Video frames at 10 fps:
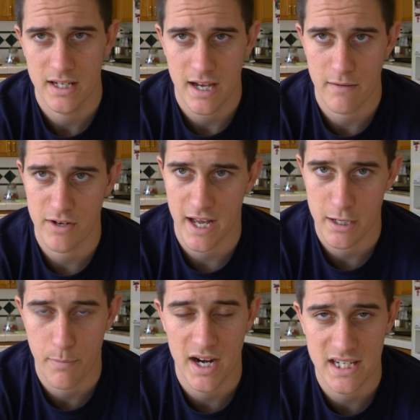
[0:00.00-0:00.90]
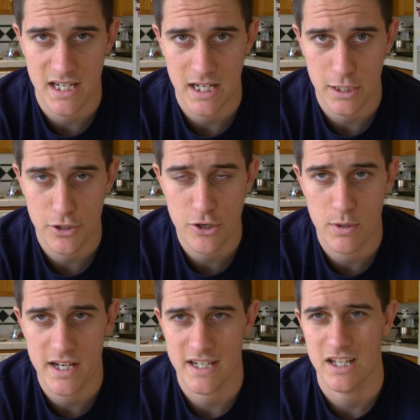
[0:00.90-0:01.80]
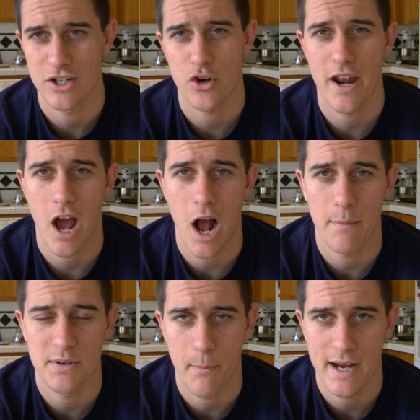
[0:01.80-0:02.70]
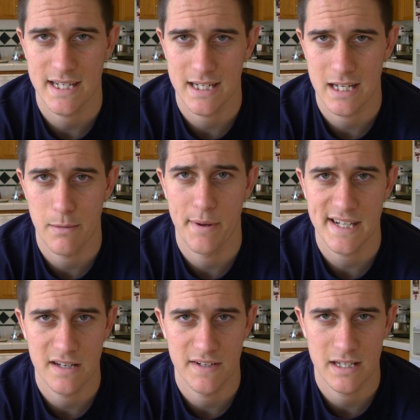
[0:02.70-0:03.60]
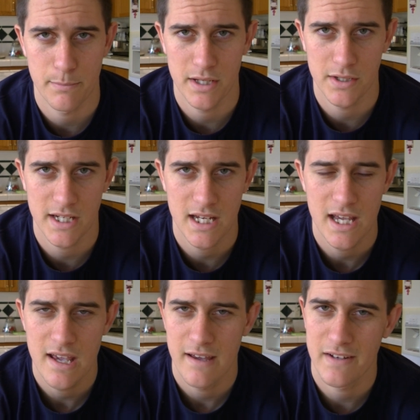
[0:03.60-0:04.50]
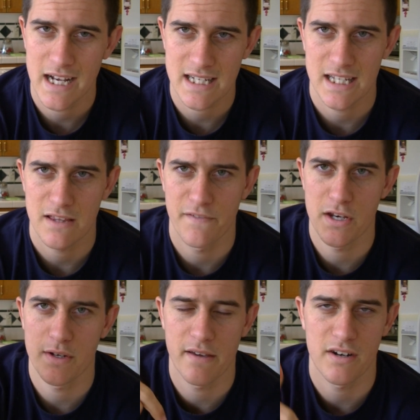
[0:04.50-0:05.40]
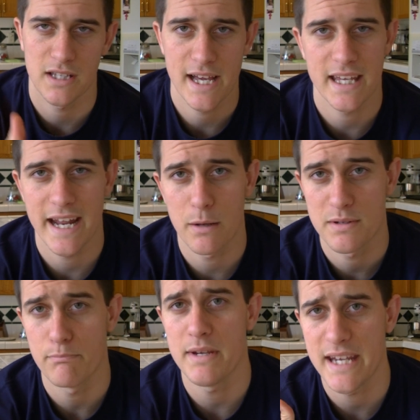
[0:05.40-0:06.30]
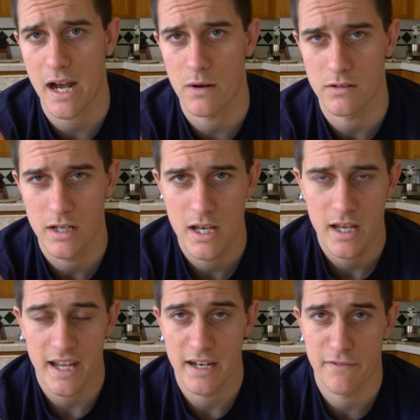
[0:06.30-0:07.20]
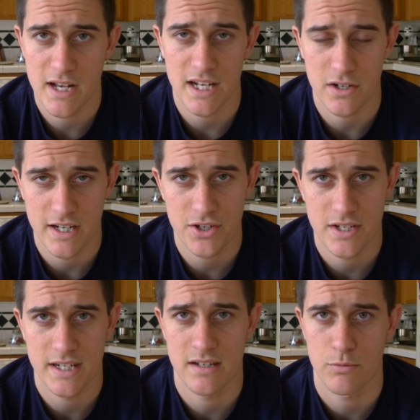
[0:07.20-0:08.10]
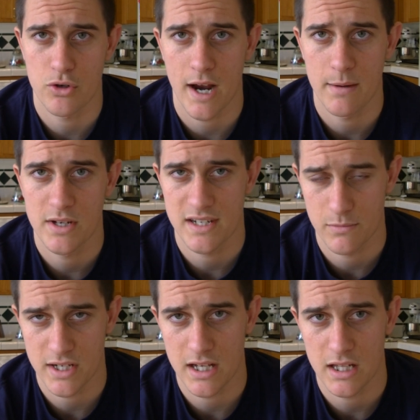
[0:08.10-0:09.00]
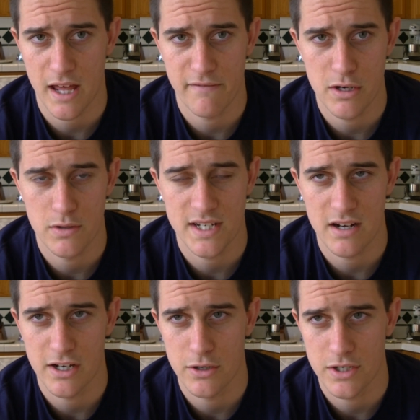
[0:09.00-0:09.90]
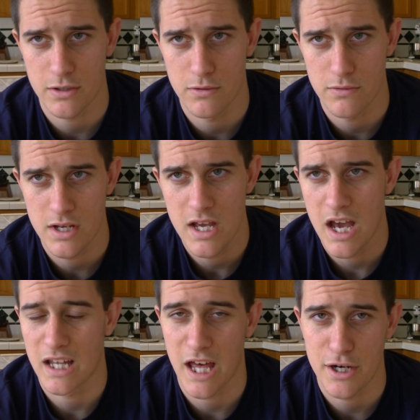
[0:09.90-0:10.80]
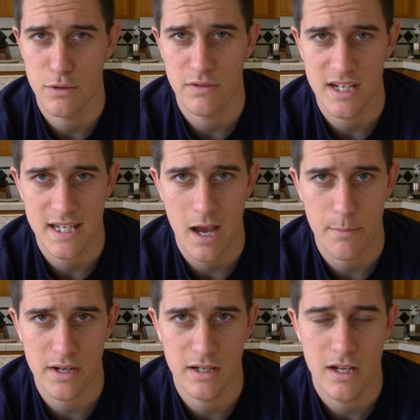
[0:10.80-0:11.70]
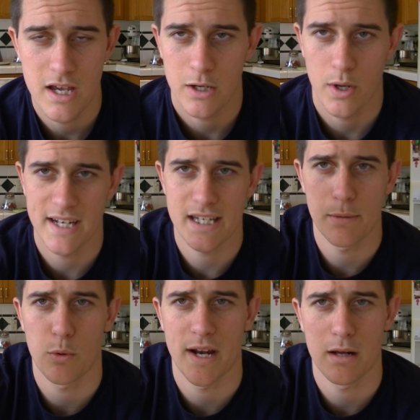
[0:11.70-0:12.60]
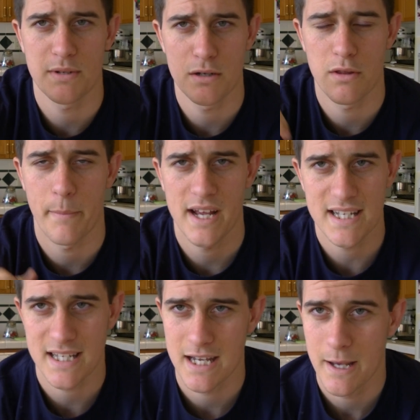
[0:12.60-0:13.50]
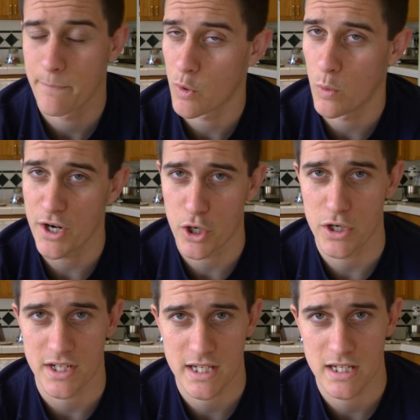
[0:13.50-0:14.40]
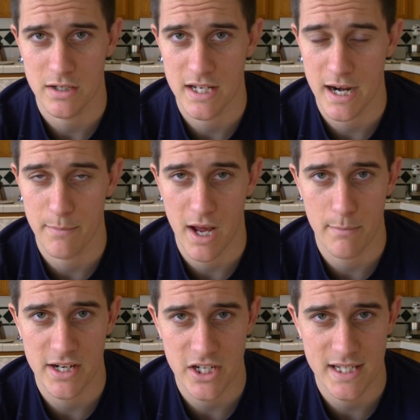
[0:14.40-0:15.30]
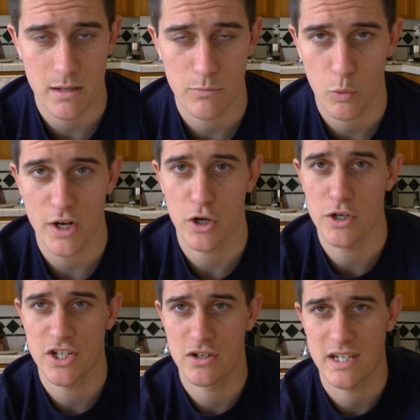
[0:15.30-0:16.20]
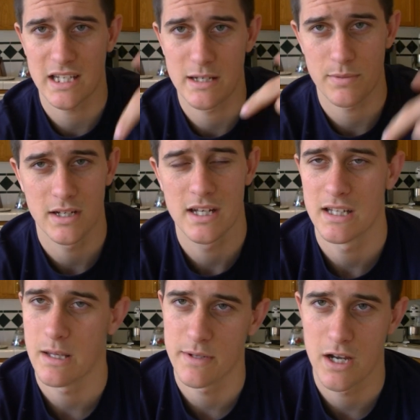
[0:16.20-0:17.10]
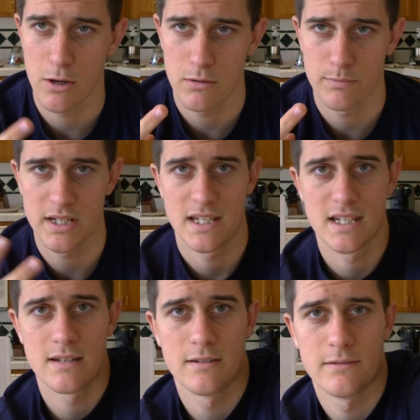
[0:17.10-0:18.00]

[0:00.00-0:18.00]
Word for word: every night. Your body's gonna get used to it and it's gonna try to optimize it to the best of its ability. If you guys like the video, give it a like, it helps me out. And if you guys are interested, subscribe, because I'm gonna get a lot of videos out here soon, a lot of new things happening. Go ahead and tell me what helps you the best. What hurts? Did I not mention something? What hurts your sleep? Let me know. Peace.